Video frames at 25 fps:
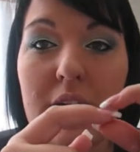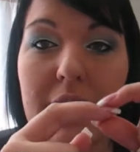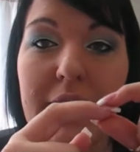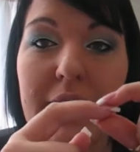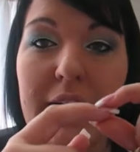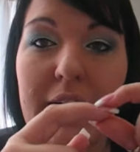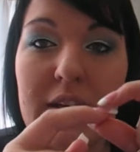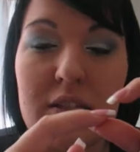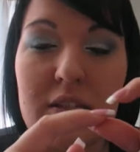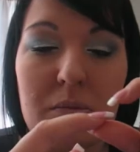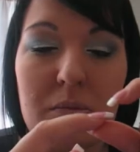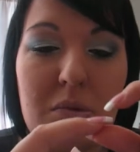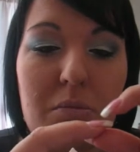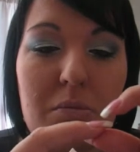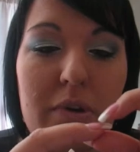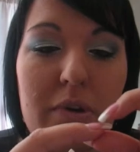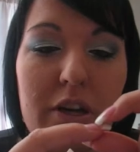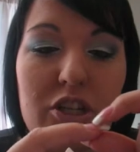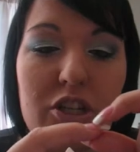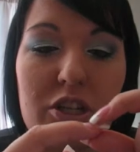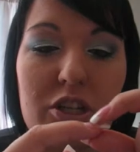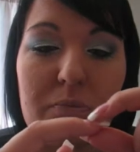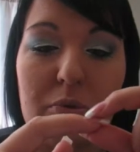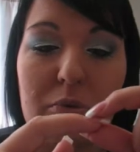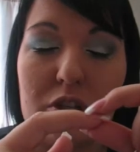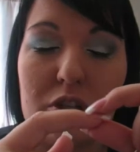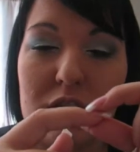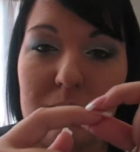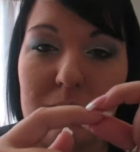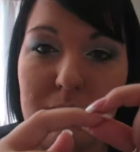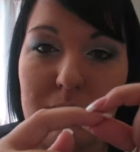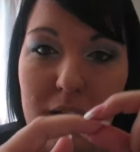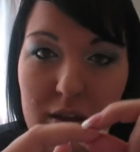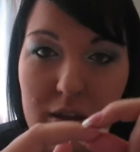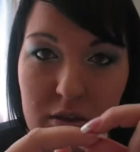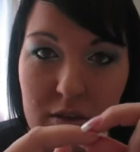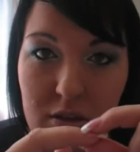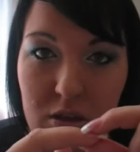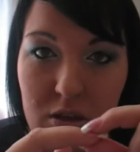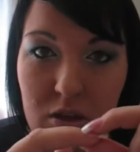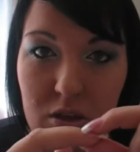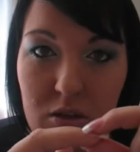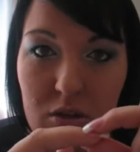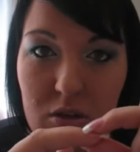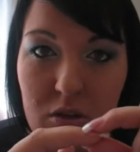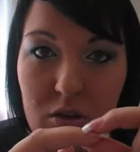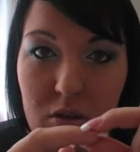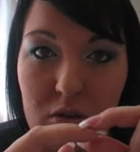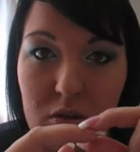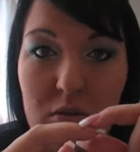Okay, so when we're actually pushing back the
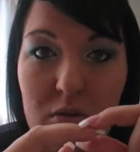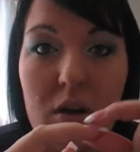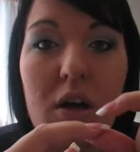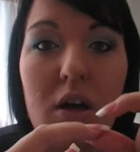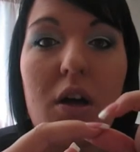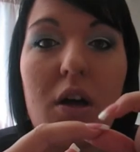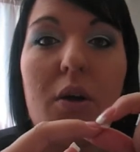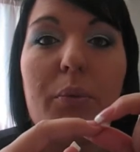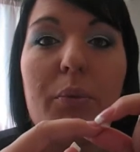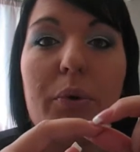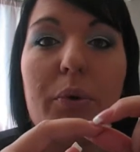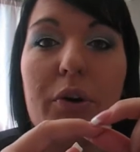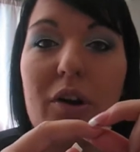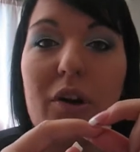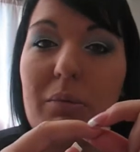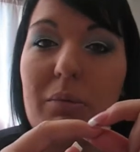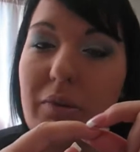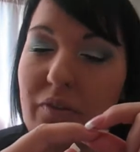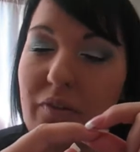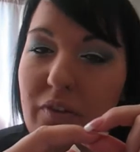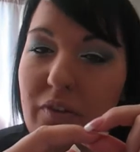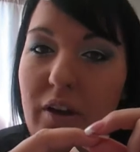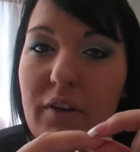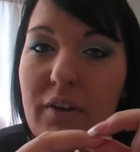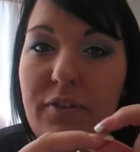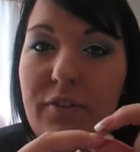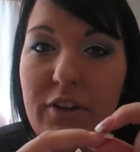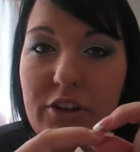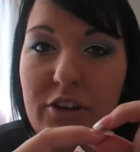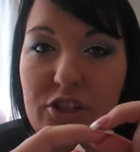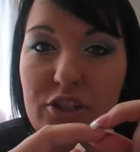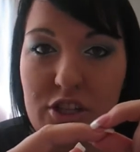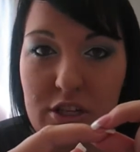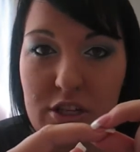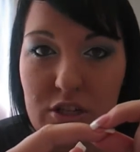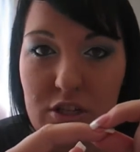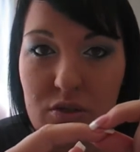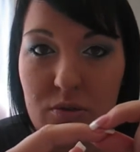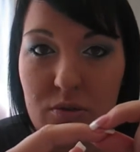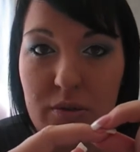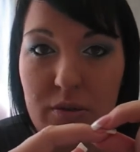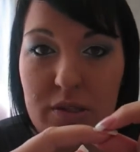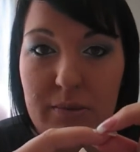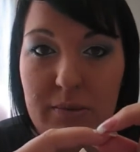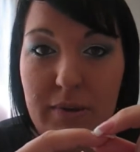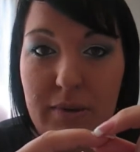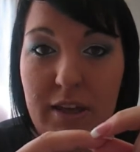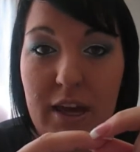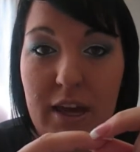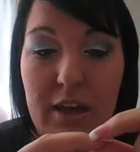cuticle, we've got to be very, very gentle
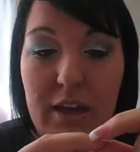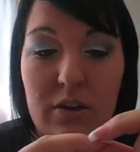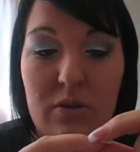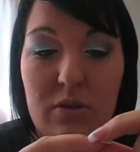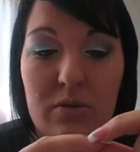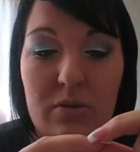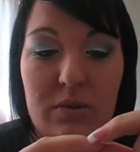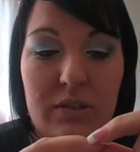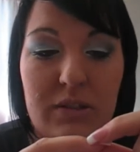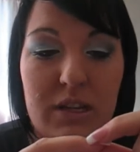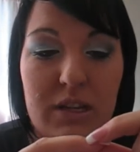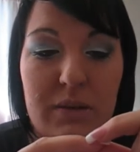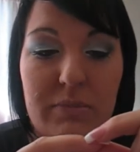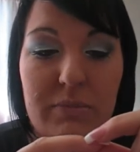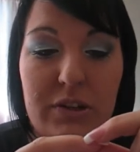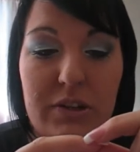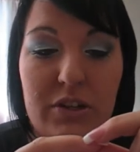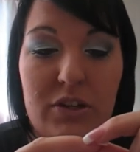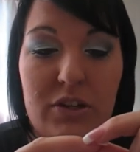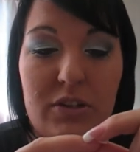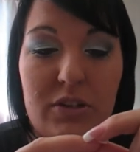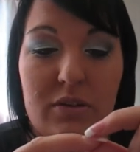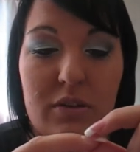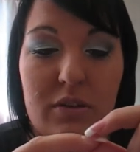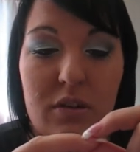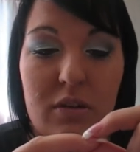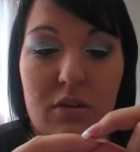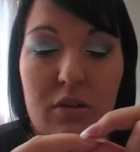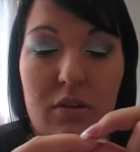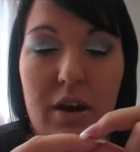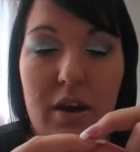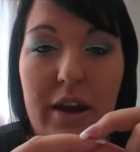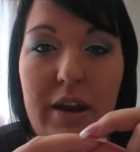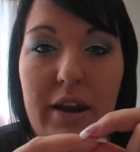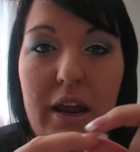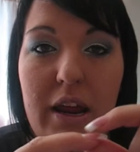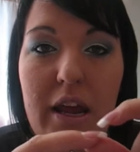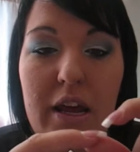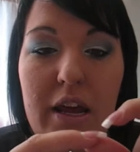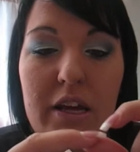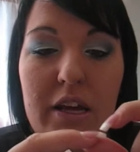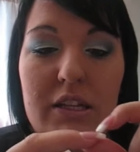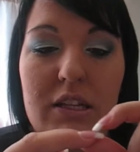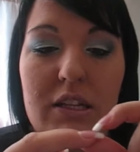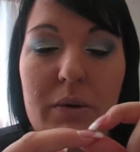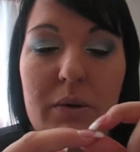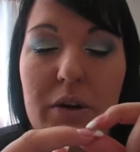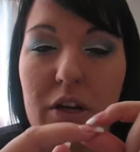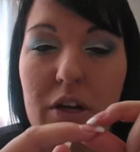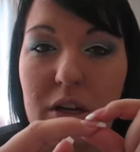because we can cause damage. Alright,
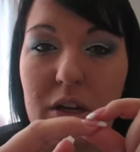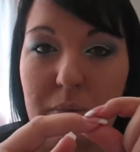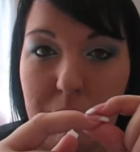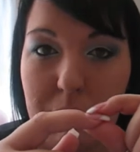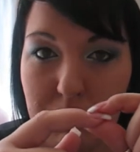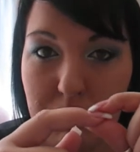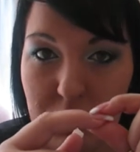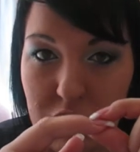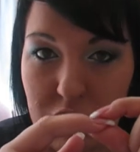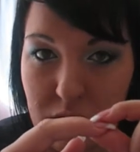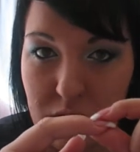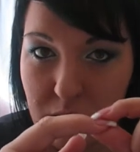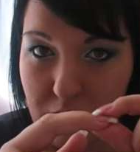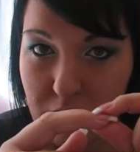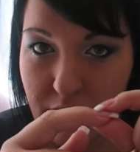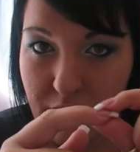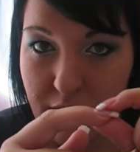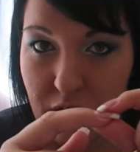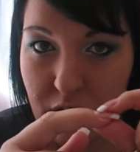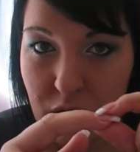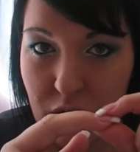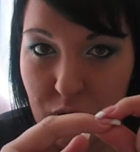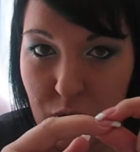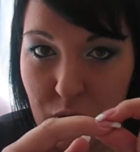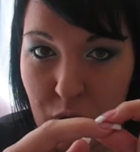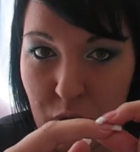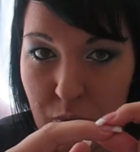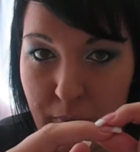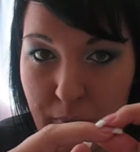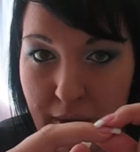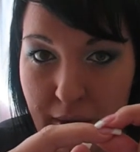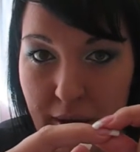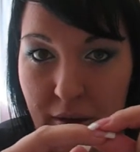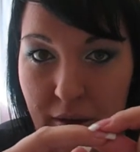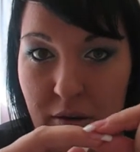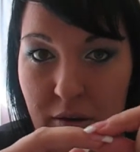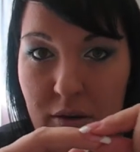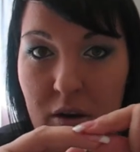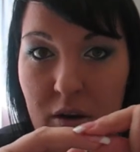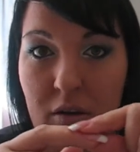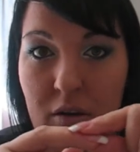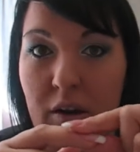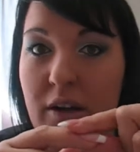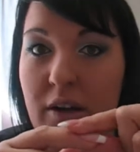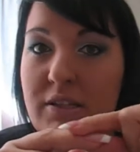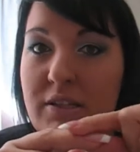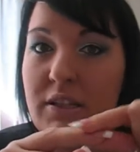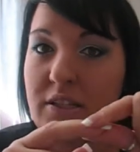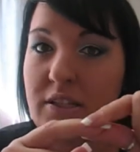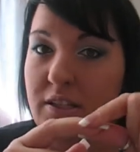so we're going to be pushing all of our cuticle back.
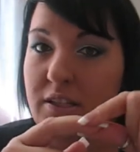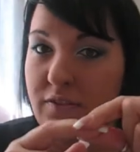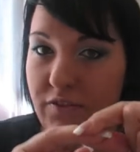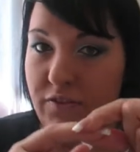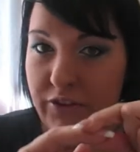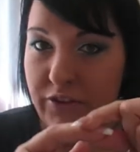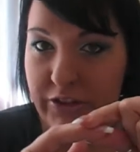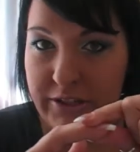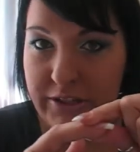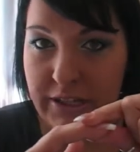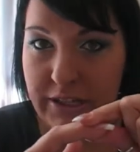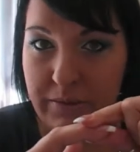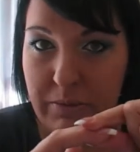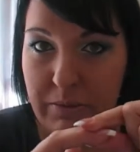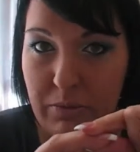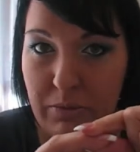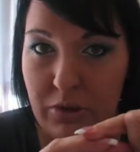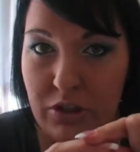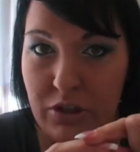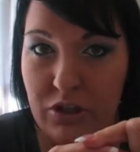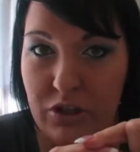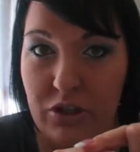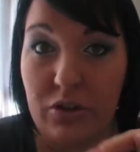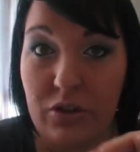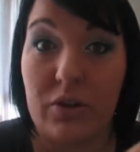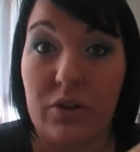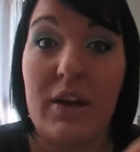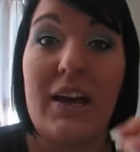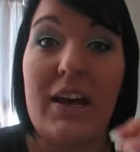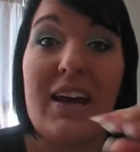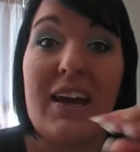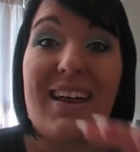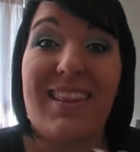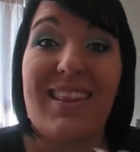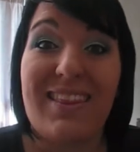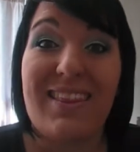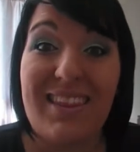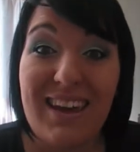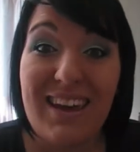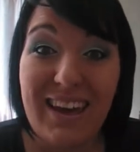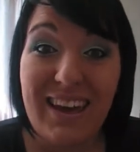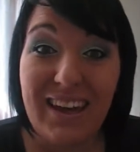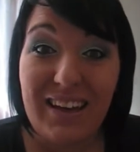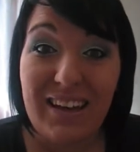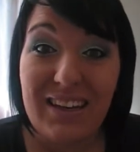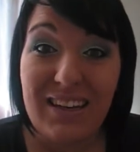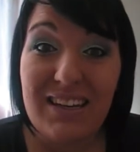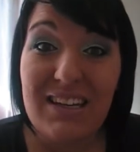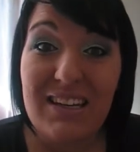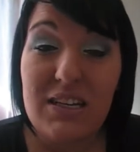Alright, so that's the first thing we want to do.
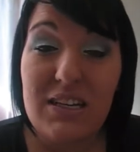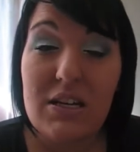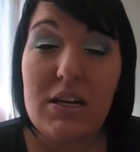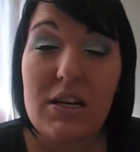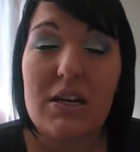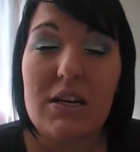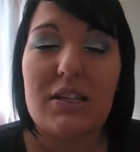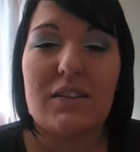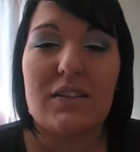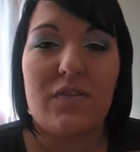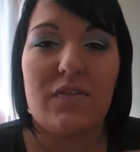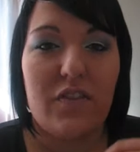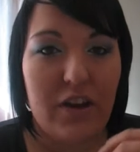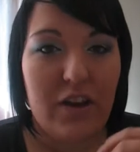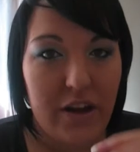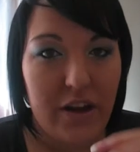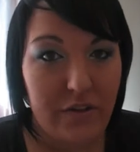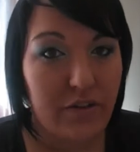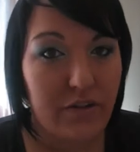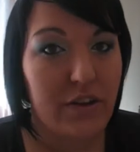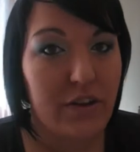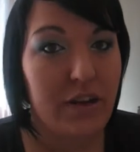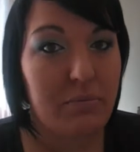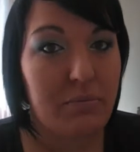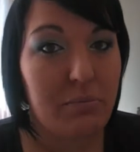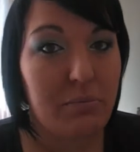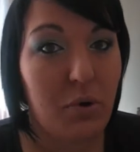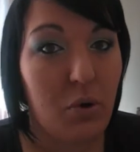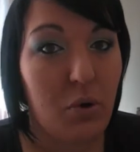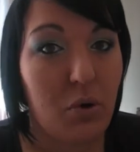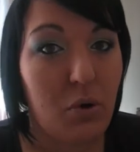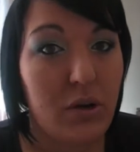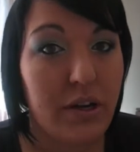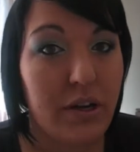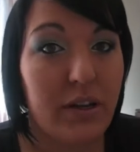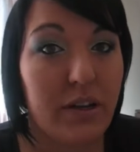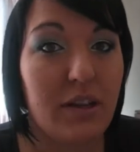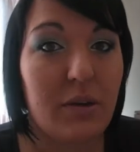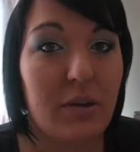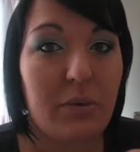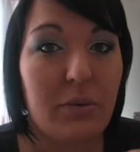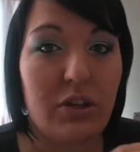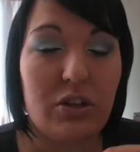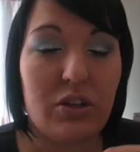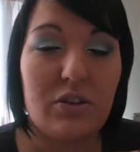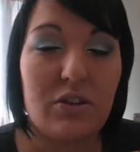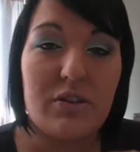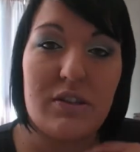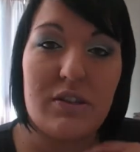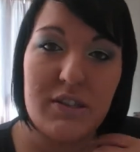Then it's very, very important that
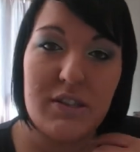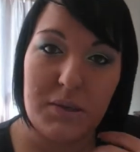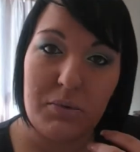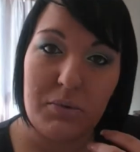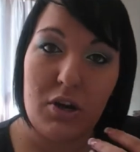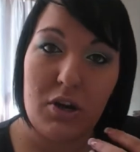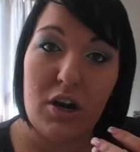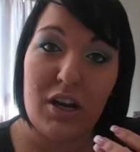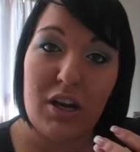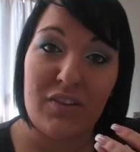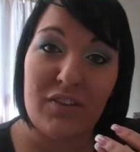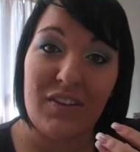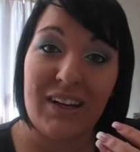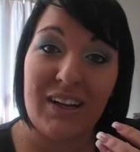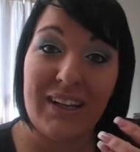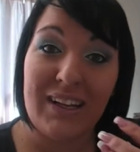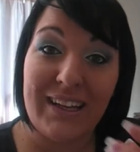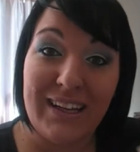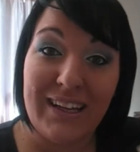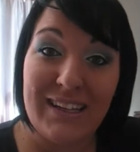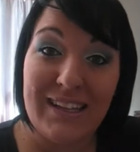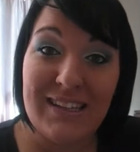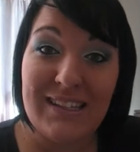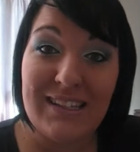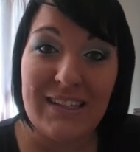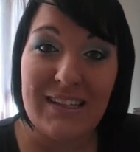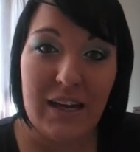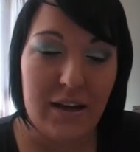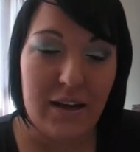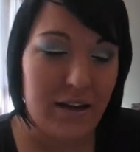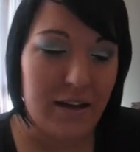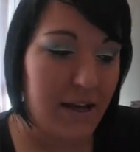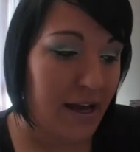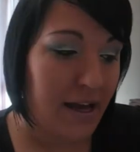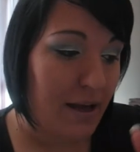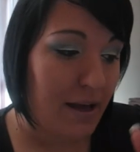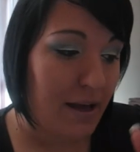we use some kind of cleanser.